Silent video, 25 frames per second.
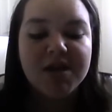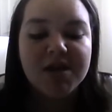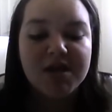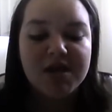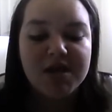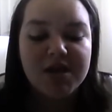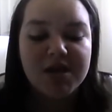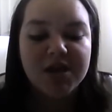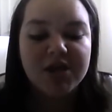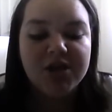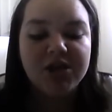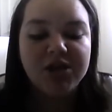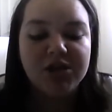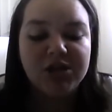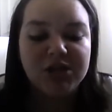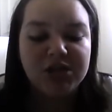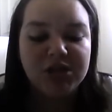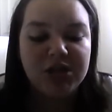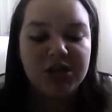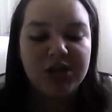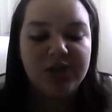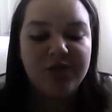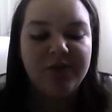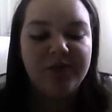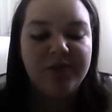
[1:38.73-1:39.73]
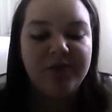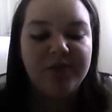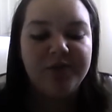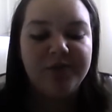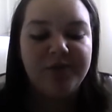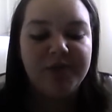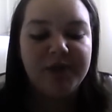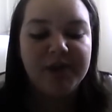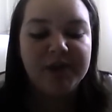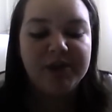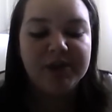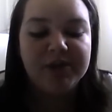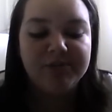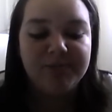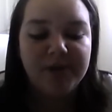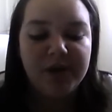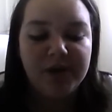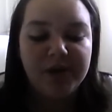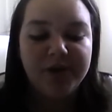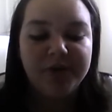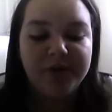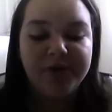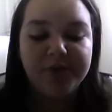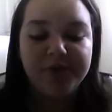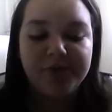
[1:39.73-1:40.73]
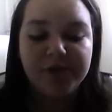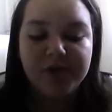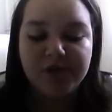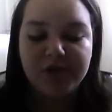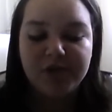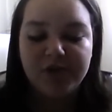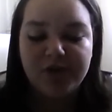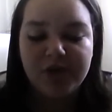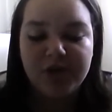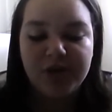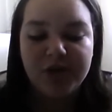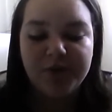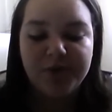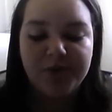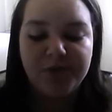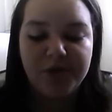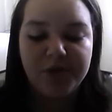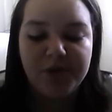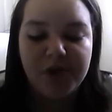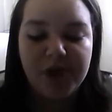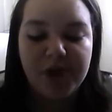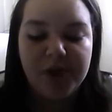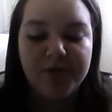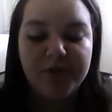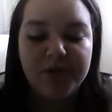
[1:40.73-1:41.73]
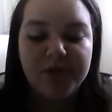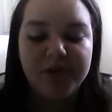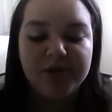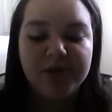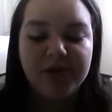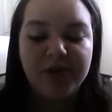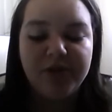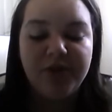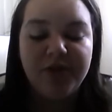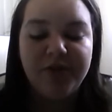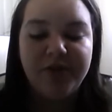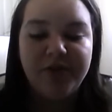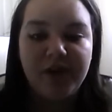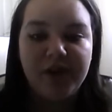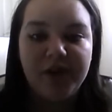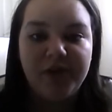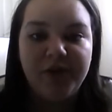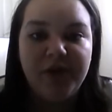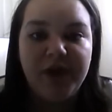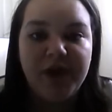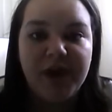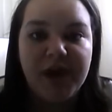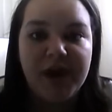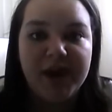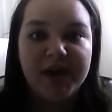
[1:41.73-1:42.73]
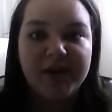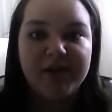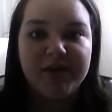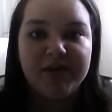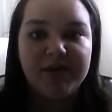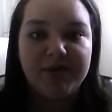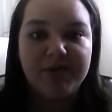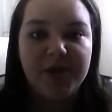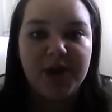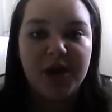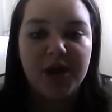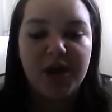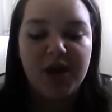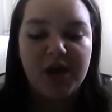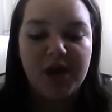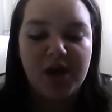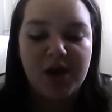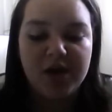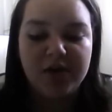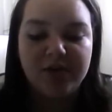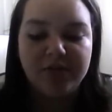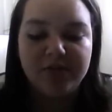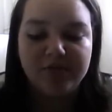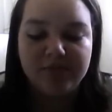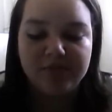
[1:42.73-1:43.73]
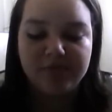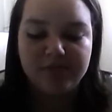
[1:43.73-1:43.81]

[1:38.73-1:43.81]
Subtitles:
he or she will be expelled from the tutoring program until the following academic year.